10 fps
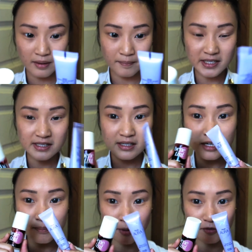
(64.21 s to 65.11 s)

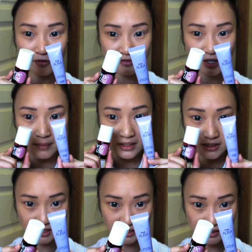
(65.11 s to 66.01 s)
basically both of them are
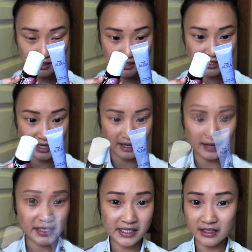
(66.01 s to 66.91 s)
tints and
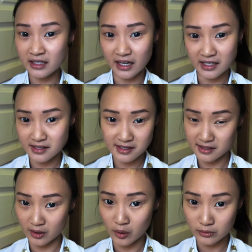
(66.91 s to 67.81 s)
basically lasts
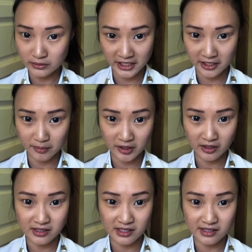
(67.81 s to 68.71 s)
the whole day
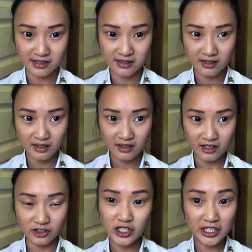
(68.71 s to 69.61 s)
because it's
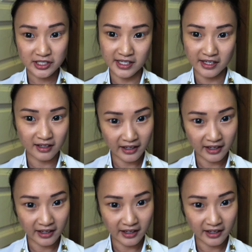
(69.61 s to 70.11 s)
a cheek stain.